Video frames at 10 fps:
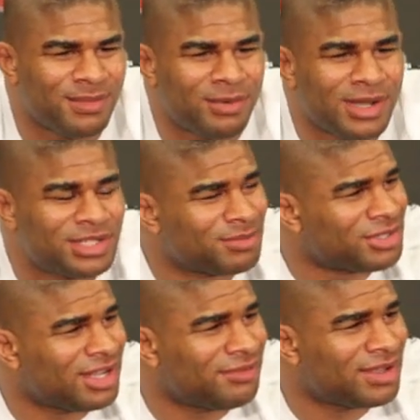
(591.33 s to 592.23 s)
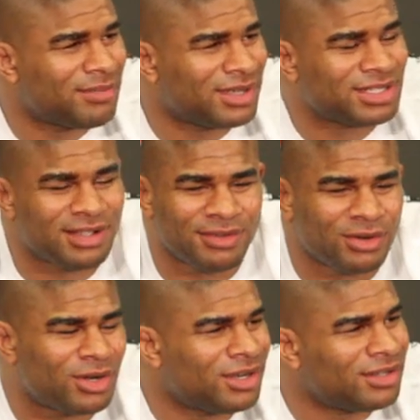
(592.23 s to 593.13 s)
arrange some stuff, get my stuff in
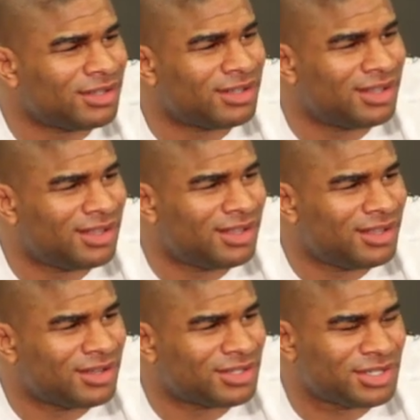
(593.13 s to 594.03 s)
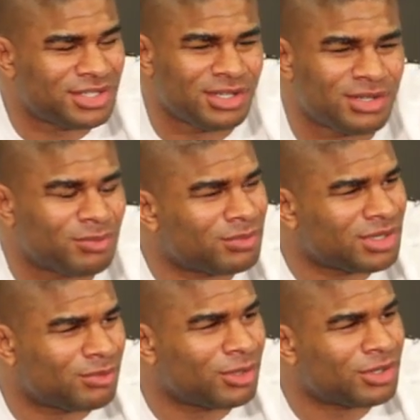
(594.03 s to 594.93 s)
order, because there's still
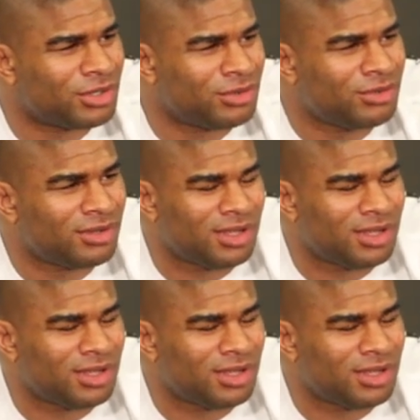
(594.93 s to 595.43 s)
some work to do.